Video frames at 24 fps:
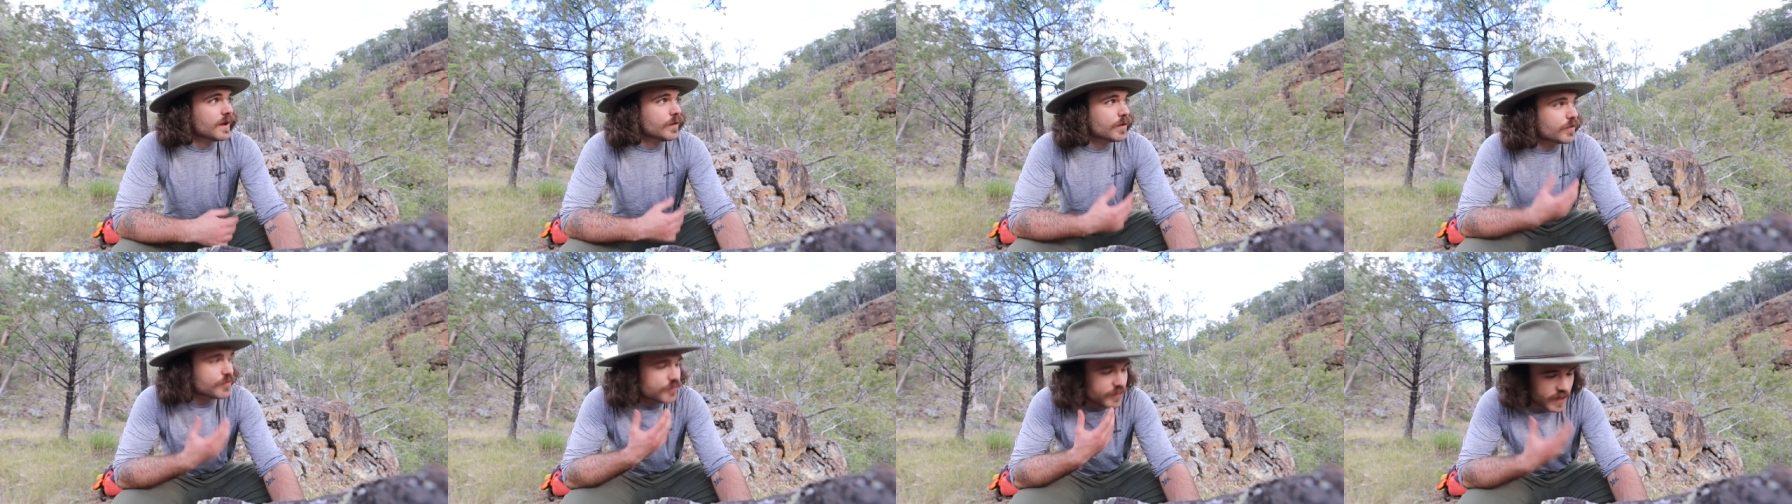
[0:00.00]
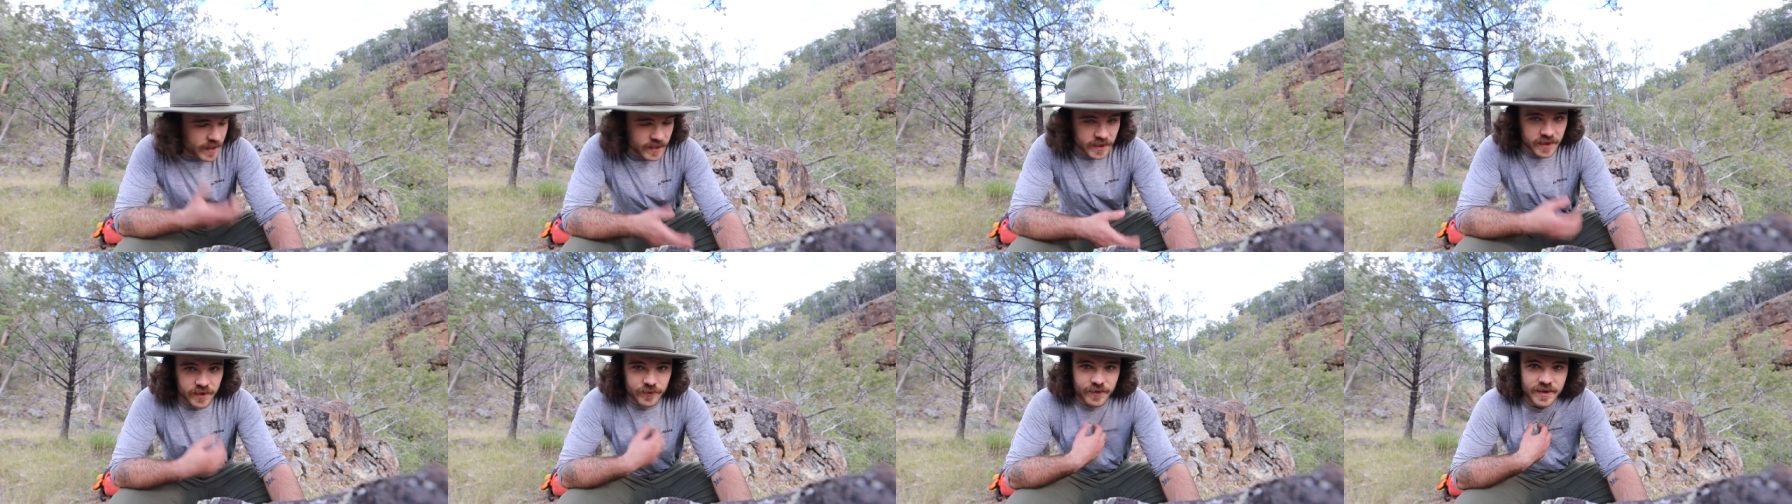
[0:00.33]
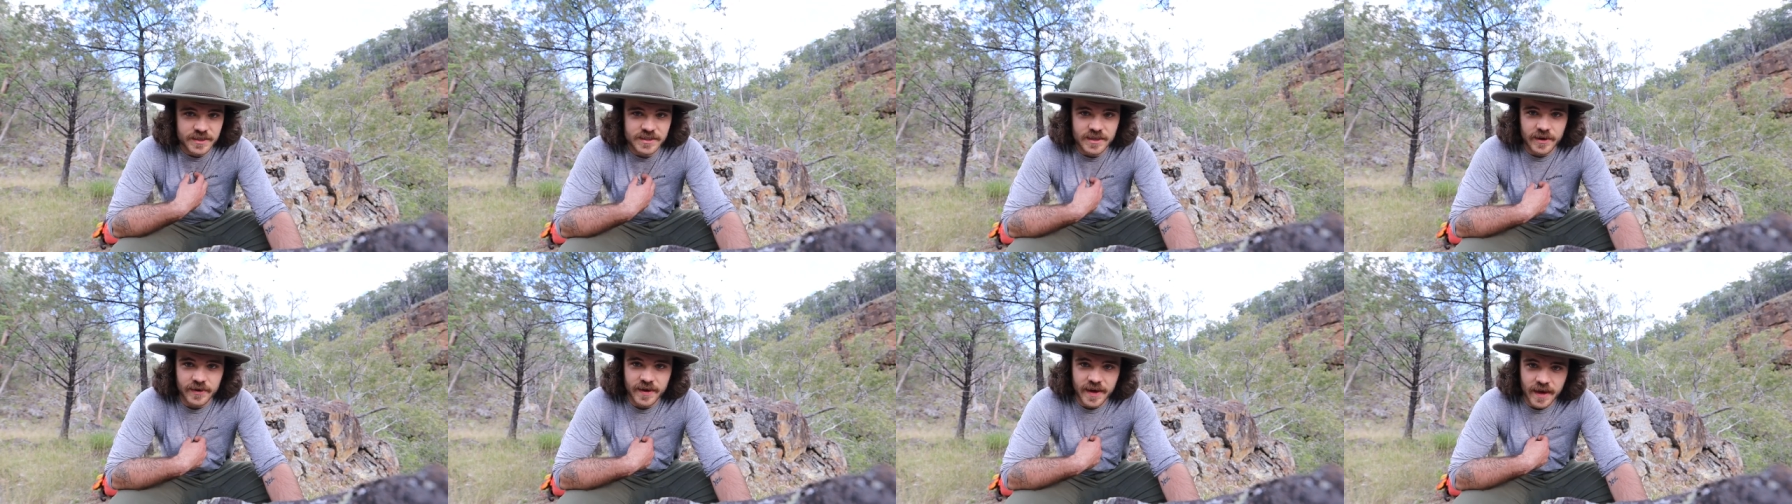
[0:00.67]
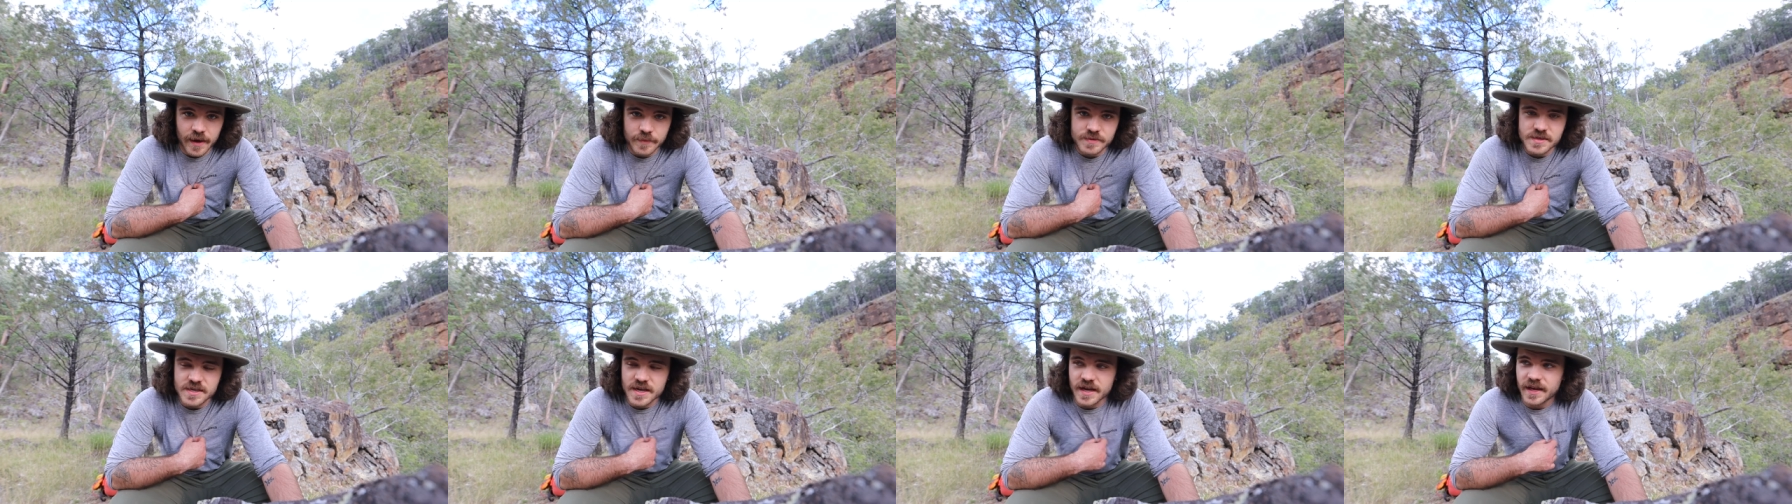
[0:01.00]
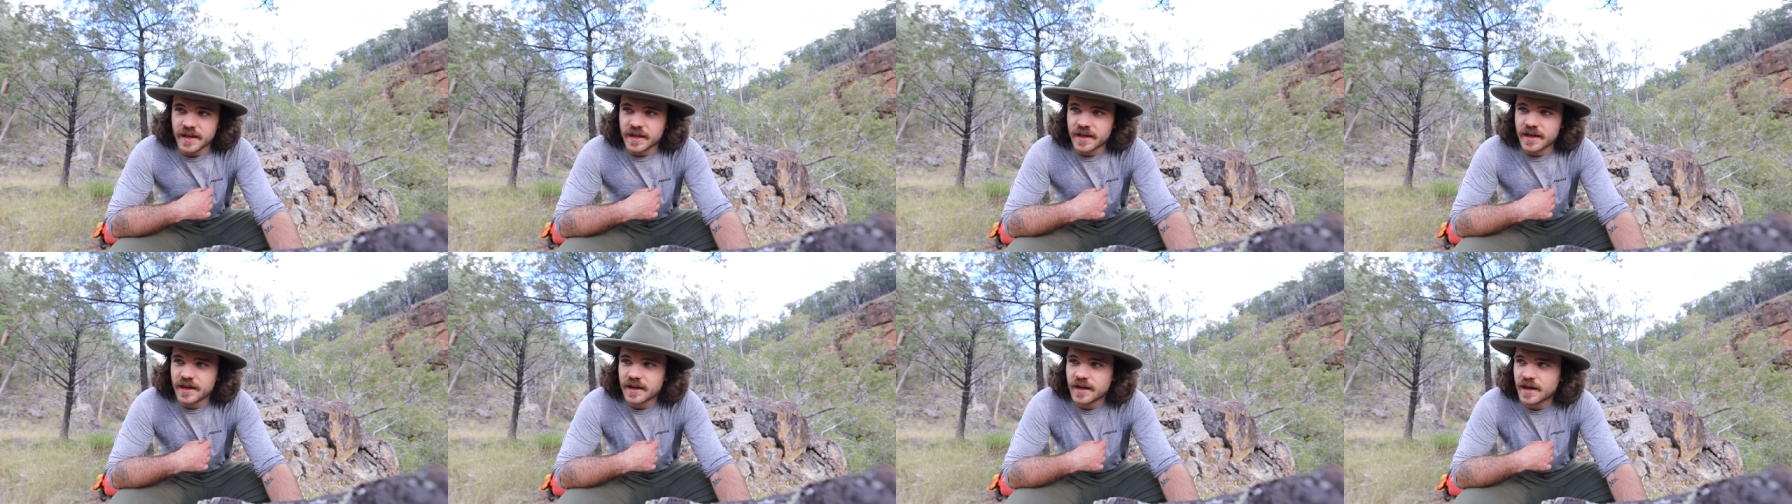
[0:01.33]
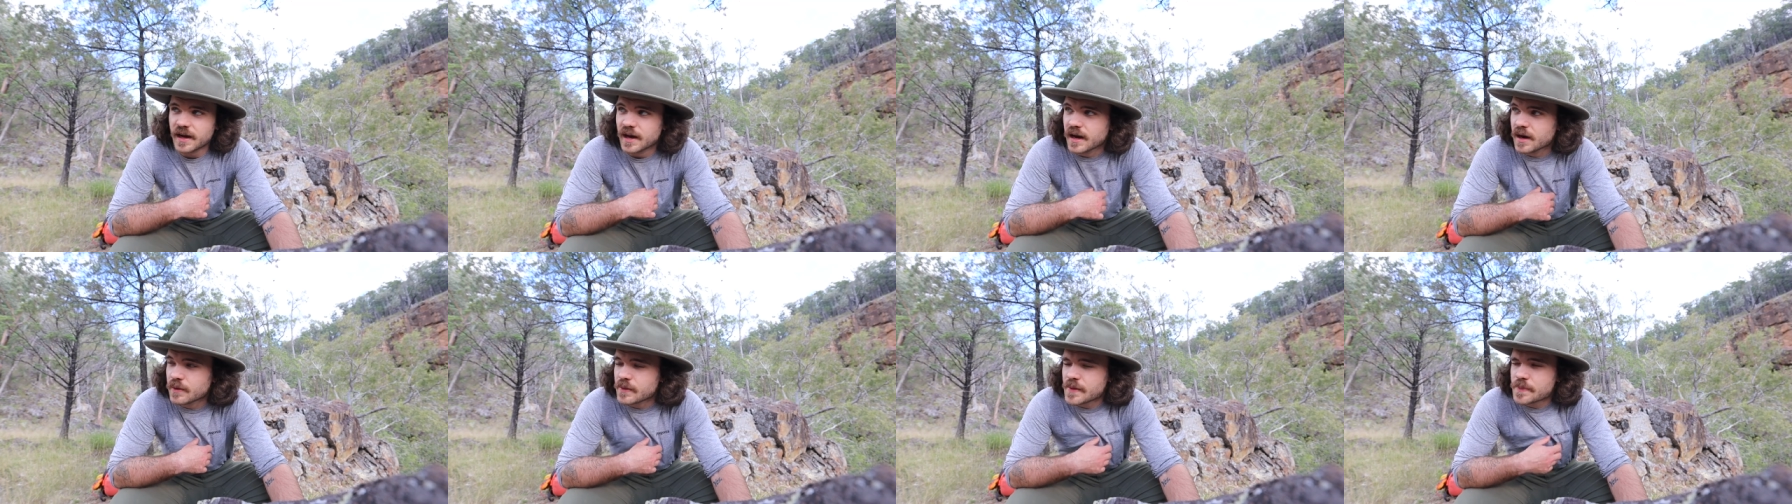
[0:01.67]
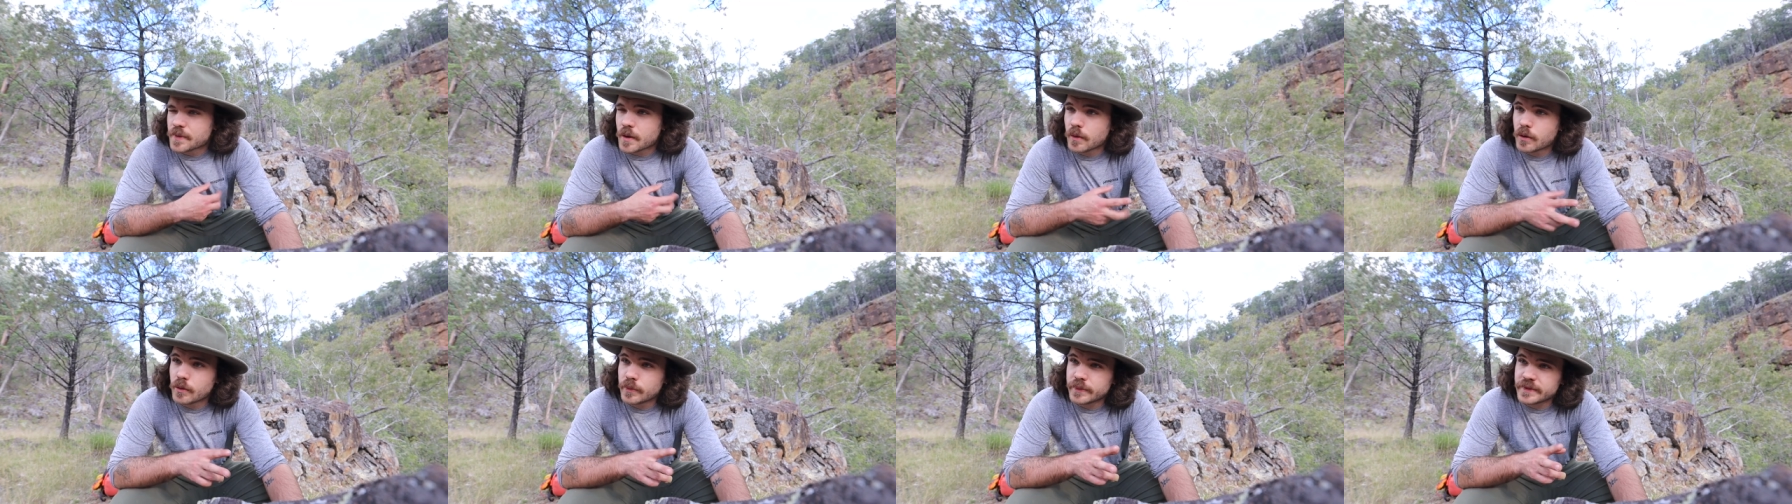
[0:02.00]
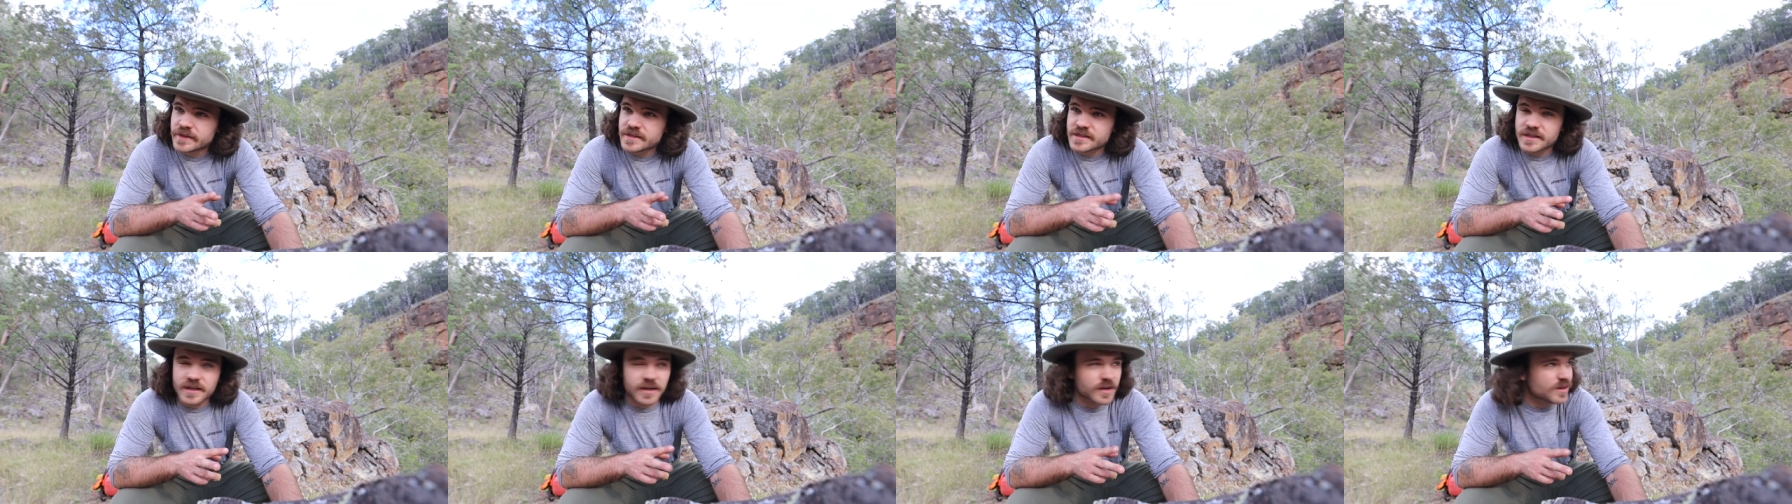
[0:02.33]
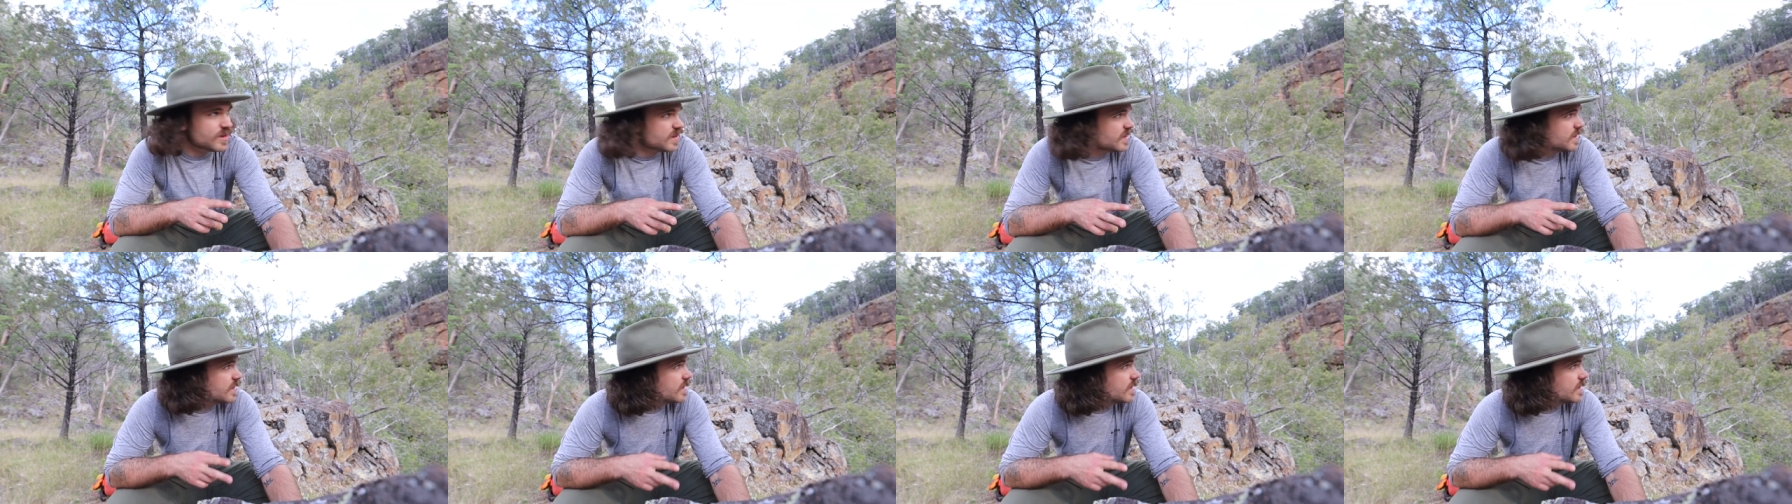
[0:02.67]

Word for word: We finally reached our campsite. Uh, we're probably still